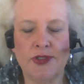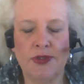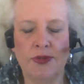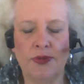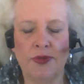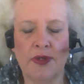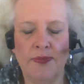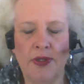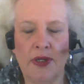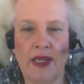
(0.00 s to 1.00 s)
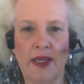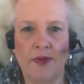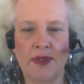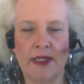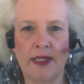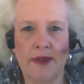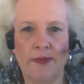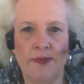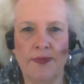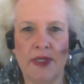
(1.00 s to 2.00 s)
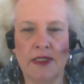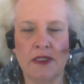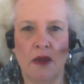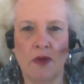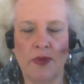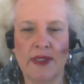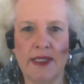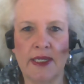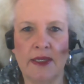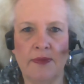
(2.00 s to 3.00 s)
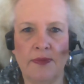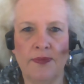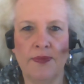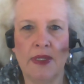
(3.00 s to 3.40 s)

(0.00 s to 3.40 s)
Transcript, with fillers: to communicate with him and talk with him